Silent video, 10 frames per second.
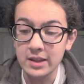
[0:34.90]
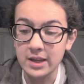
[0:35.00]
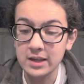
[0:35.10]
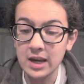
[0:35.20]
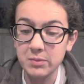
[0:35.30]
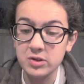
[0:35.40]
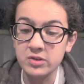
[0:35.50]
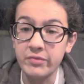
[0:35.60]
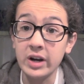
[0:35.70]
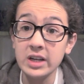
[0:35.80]
that
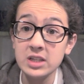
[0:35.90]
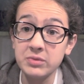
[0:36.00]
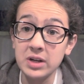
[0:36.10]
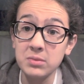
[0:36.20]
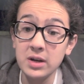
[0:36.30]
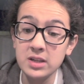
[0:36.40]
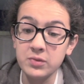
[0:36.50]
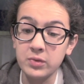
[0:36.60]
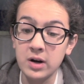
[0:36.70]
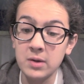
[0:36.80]
captures various frame rates
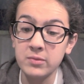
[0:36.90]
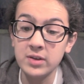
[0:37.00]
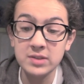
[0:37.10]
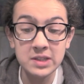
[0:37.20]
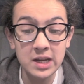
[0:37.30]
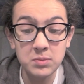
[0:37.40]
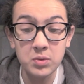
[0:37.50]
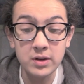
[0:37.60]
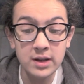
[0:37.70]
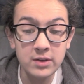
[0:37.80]
from
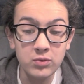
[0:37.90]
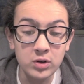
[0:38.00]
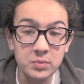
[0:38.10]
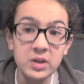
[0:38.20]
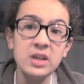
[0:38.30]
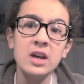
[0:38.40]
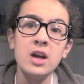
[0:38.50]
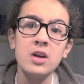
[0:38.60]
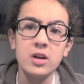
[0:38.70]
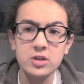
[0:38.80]
59.94p
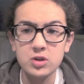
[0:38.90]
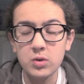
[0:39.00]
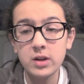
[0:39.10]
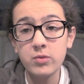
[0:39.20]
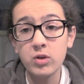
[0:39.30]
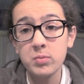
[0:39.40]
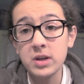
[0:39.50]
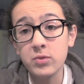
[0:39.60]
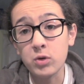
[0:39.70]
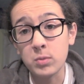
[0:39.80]
to
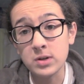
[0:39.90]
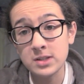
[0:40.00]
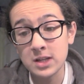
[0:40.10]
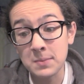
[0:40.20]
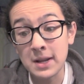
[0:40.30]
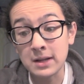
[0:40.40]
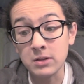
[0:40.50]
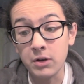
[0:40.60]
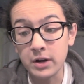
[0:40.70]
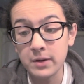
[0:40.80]
24p for a more cinematic
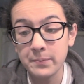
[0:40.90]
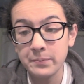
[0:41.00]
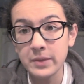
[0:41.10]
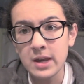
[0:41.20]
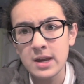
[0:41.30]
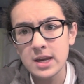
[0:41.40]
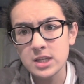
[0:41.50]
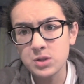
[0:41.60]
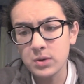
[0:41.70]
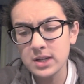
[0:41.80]
look.
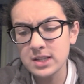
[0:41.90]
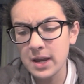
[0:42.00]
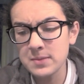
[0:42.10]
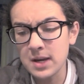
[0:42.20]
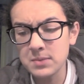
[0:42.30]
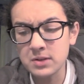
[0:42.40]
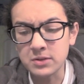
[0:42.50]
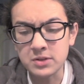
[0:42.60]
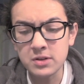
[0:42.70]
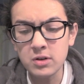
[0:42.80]
Its 20 times
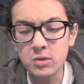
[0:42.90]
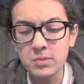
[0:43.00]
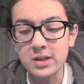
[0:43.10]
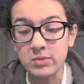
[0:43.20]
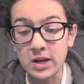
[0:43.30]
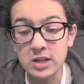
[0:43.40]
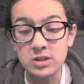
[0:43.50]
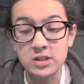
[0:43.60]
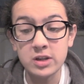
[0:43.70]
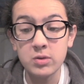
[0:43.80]
optical zoom
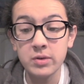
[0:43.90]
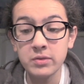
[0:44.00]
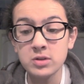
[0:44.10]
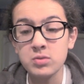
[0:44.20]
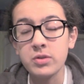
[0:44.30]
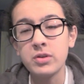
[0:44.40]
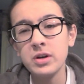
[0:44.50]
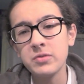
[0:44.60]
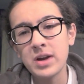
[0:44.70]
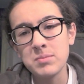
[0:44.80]
range is equivalent to a
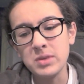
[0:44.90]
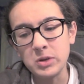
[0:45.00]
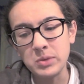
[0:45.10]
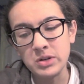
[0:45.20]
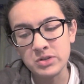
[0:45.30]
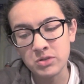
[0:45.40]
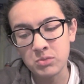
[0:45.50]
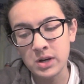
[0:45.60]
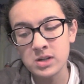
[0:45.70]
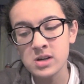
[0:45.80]
35mm zoom
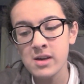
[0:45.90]
range,